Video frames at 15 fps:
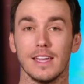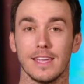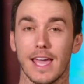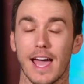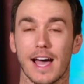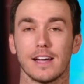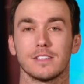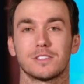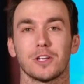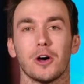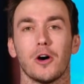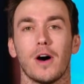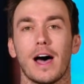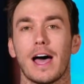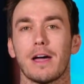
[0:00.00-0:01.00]
Yeah, so
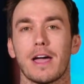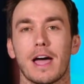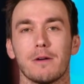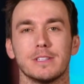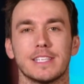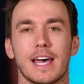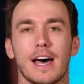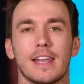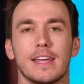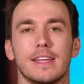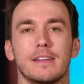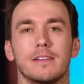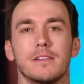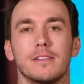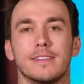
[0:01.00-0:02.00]
I, I was out at
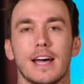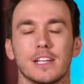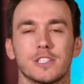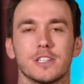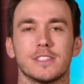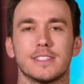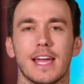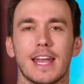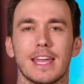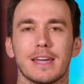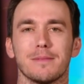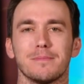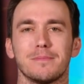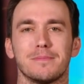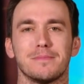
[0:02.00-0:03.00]
Dodger
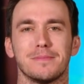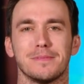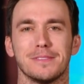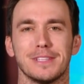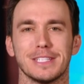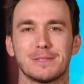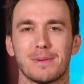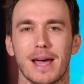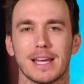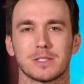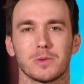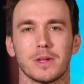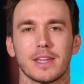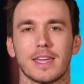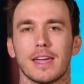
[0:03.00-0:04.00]
Stadium this past
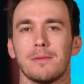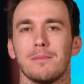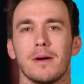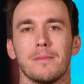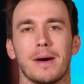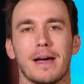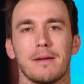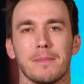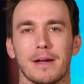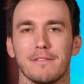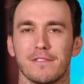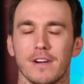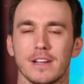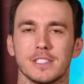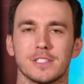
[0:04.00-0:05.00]
weekend. My my
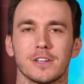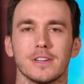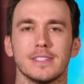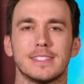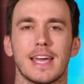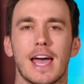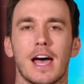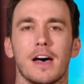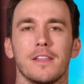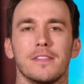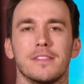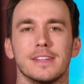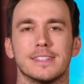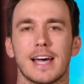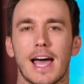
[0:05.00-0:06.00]
friends are in town.
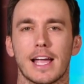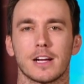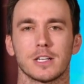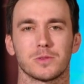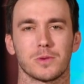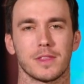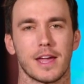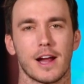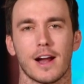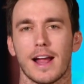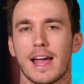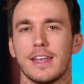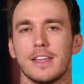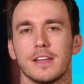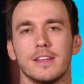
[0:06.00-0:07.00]
The Tigers were there.
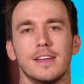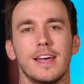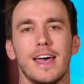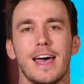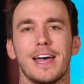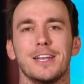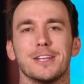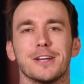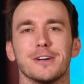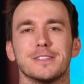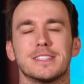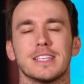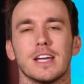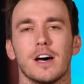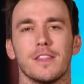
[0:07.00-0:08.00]
Had to had to go
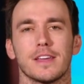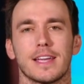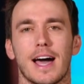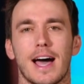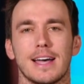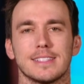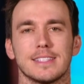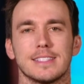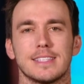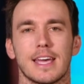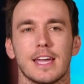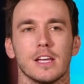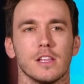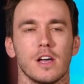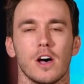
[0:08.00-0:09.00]
see all the guys and say
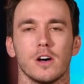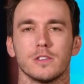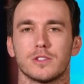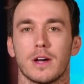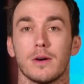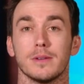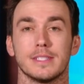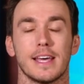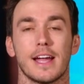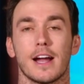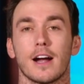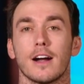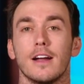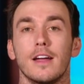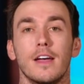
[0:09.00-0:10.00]
hello. So I was
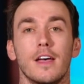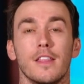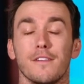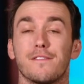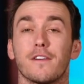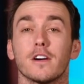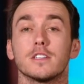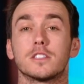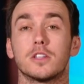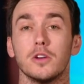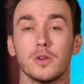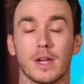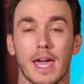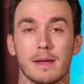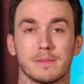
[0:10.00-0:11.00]
there the first two
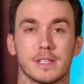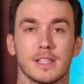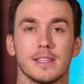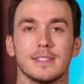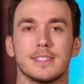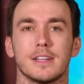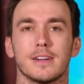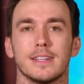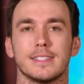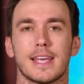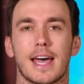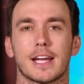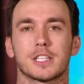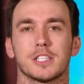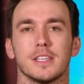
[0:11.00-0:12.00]
games of this series
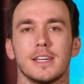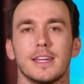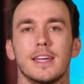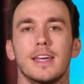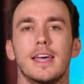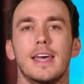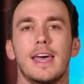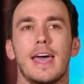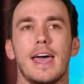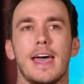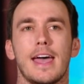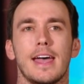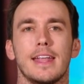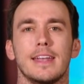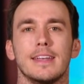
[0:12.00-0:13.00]
actually,
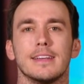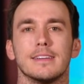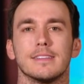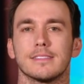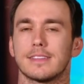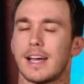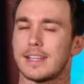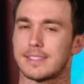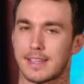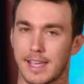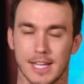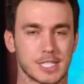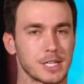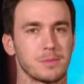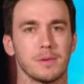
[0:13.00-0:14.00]
and got to
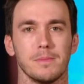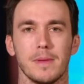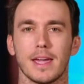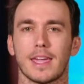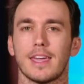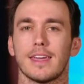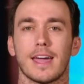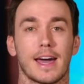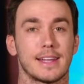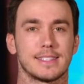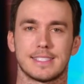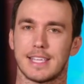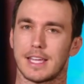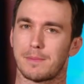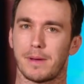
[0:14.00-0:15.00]
catch up with Miggy. Got a
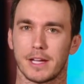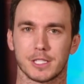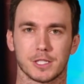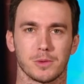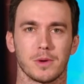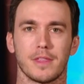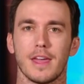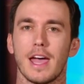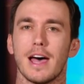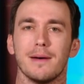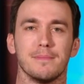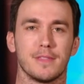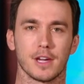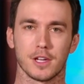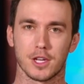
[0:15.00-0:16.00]
sick picture with him.
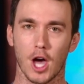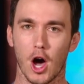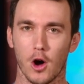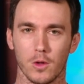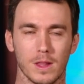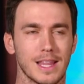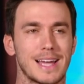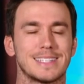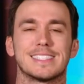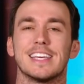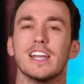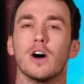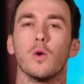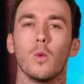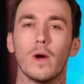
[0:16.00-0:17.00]
The goat. Less than
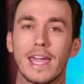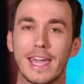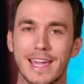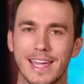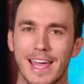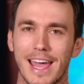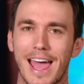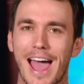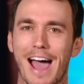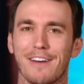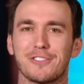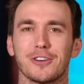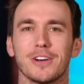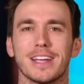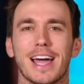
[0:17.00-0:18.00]
a week
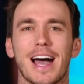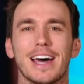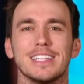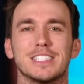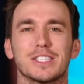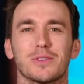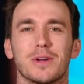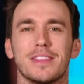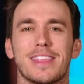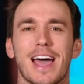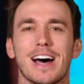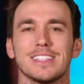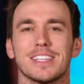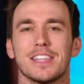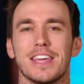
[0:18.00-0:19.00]
after he got his
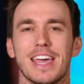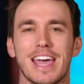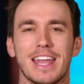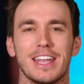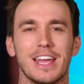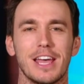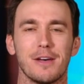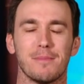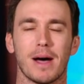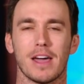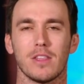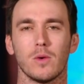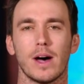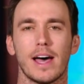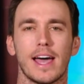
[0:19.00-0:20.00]
3,000th hit, by
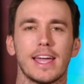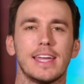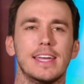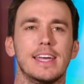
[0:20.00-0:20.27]
the way.